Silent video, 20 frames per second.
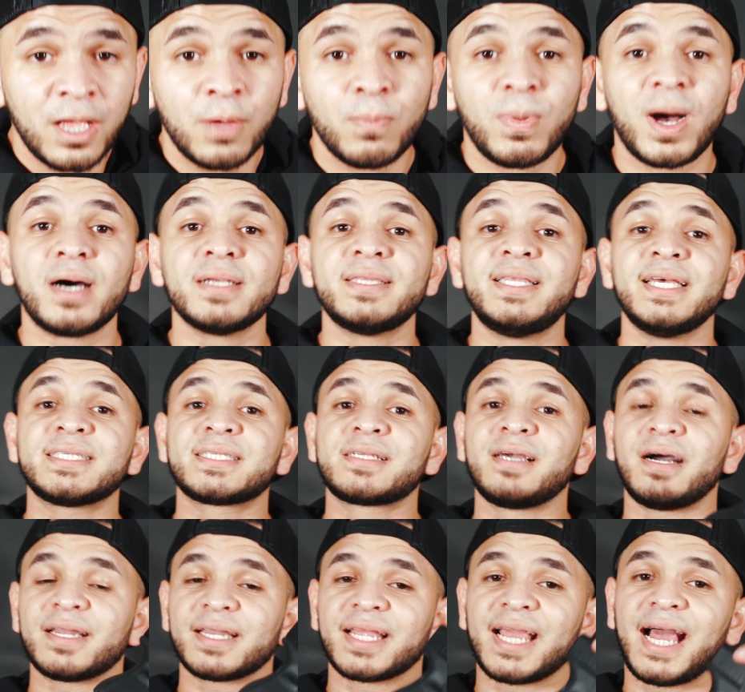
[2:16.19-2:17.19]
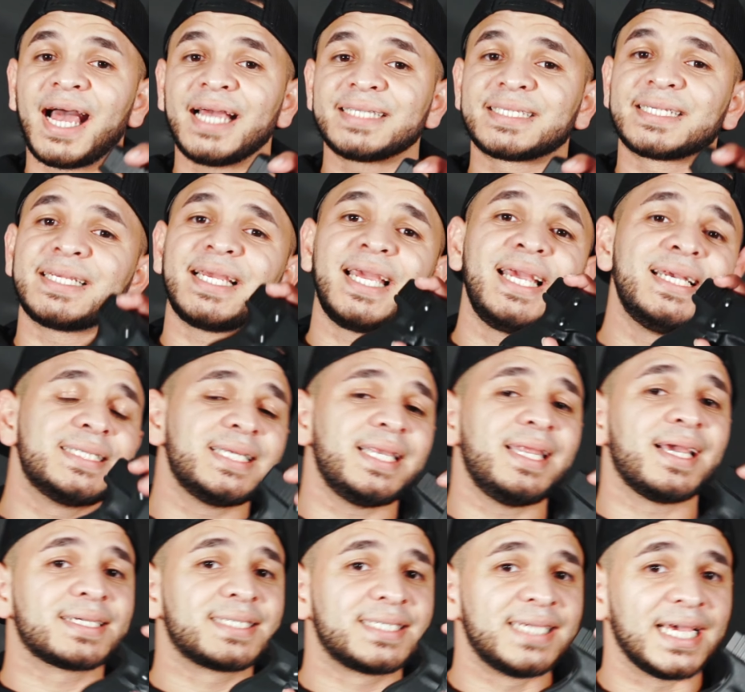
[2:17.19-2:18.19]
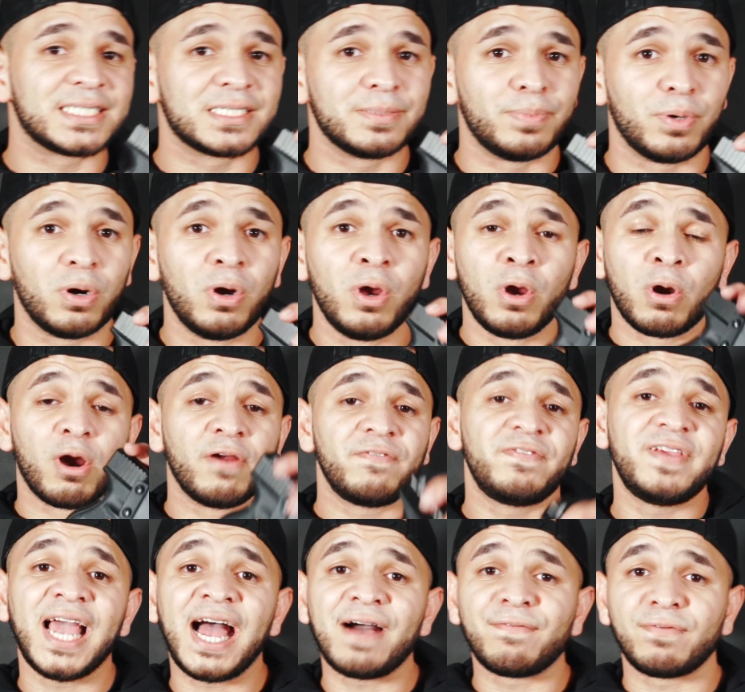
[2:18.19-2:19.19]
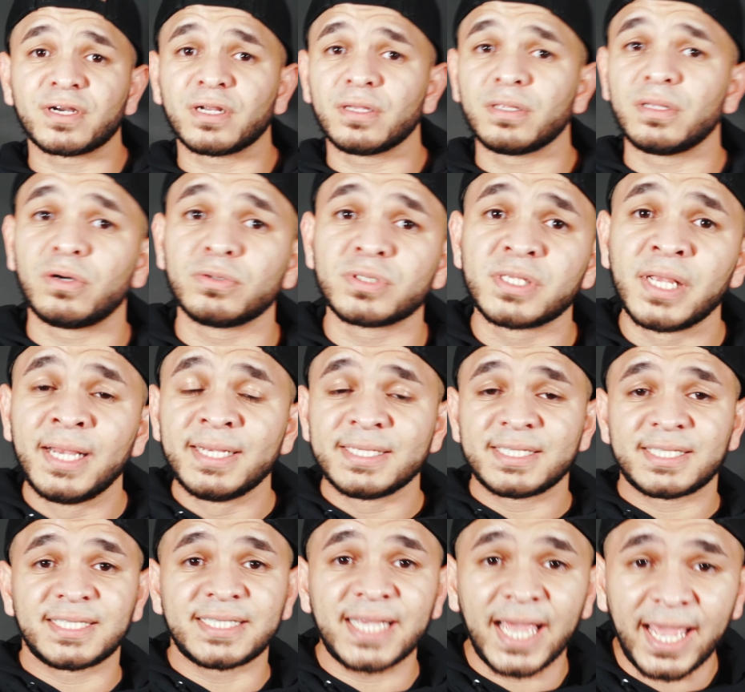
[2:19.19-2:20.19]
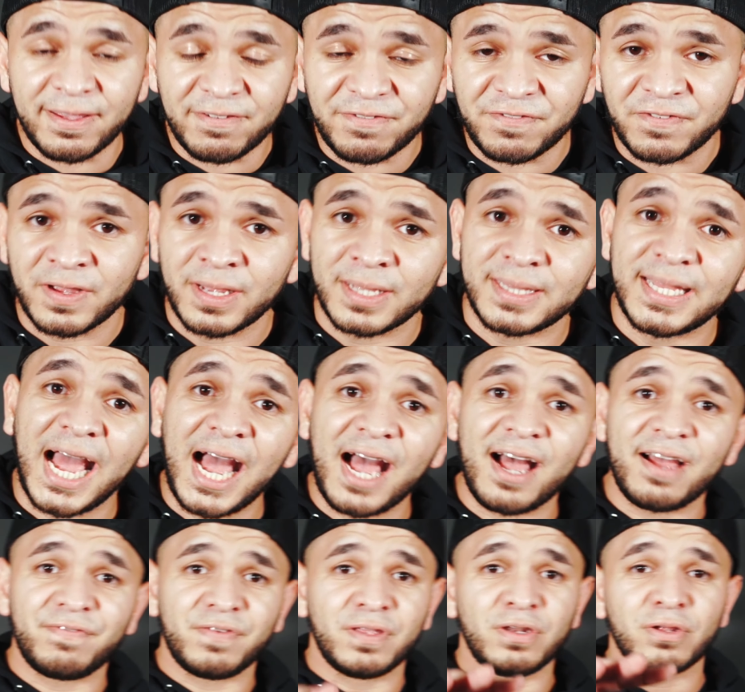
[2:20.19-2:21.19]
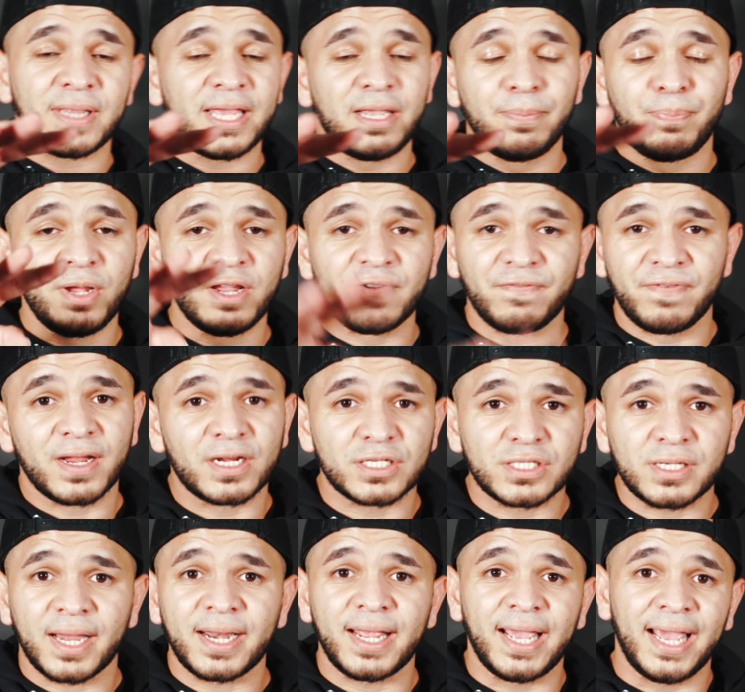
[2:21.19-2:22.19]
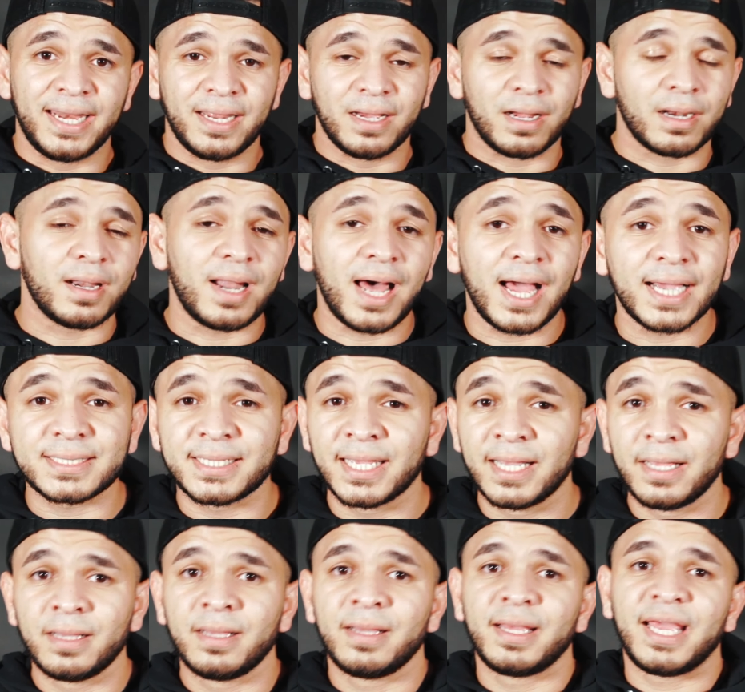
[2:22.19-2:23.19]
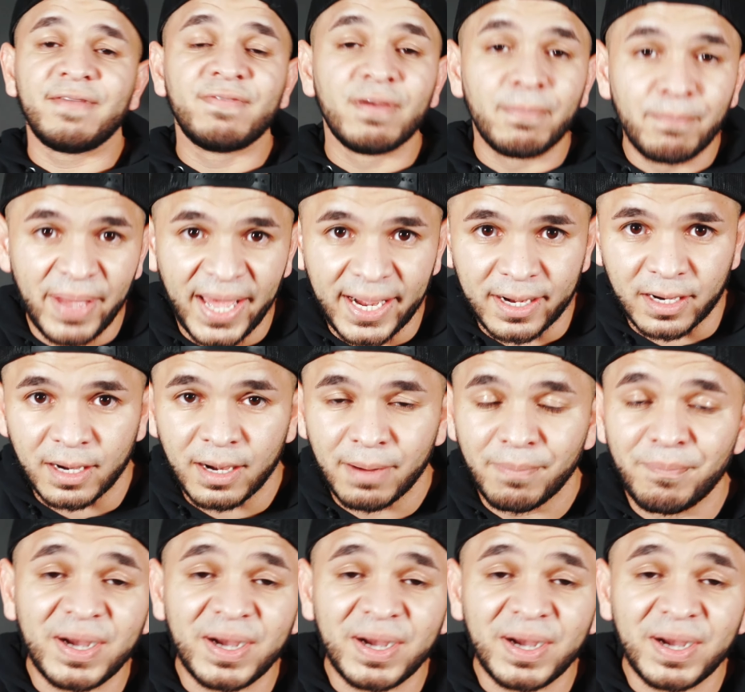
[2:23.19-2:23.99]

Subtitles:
While this gun, guys, is easily accessible, or if you have one of those safe to have, you know, that you put your fingers on it and it unlocks, even better.